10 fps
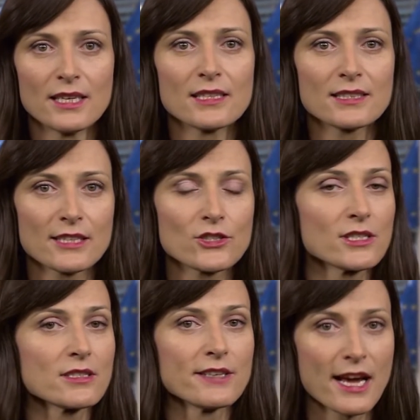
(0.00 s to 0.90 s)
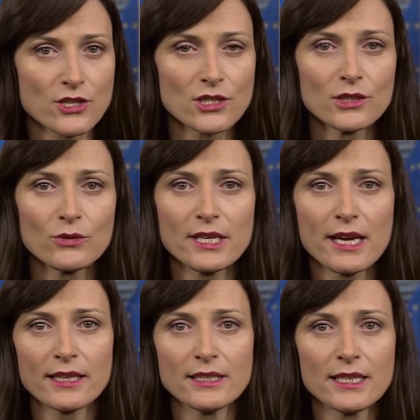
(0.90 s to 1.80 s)
such as national
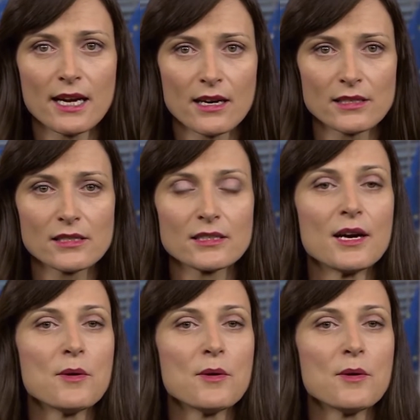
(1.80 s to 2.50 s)
eID cards,